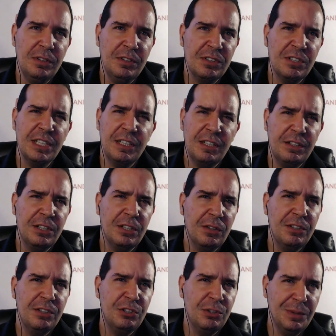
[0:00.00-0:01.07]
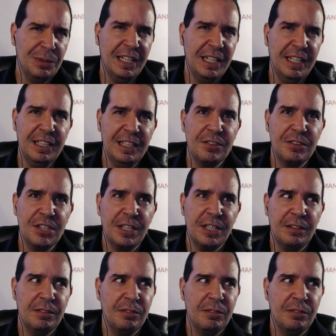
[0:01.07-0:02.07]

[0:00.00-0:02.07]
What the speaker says: He's like, "Are you doing that?" And I was like,